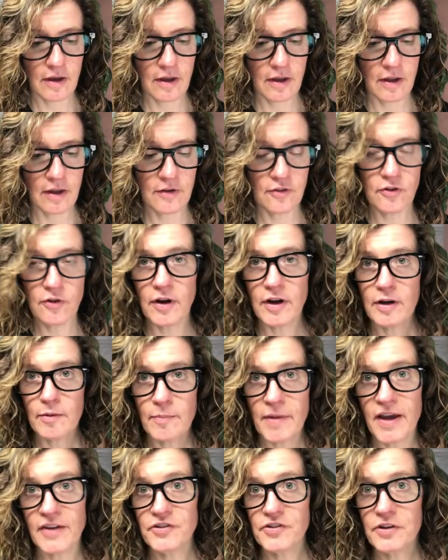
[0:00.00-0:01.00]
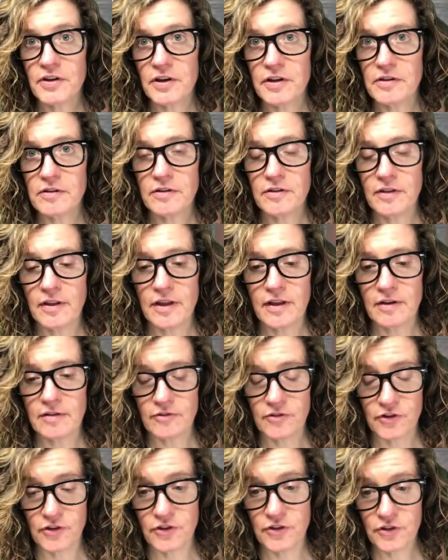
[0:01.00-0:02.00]
and trying to match a color that
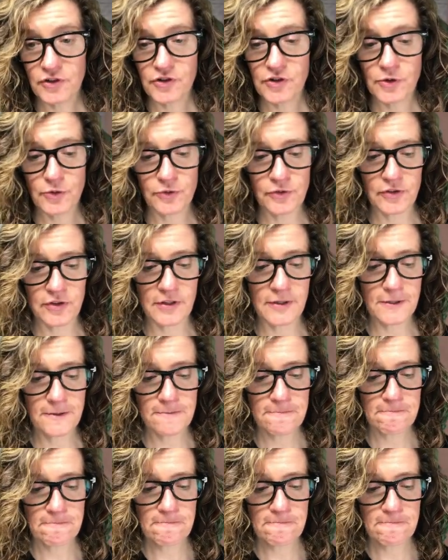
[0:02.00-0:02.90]
she's chosen,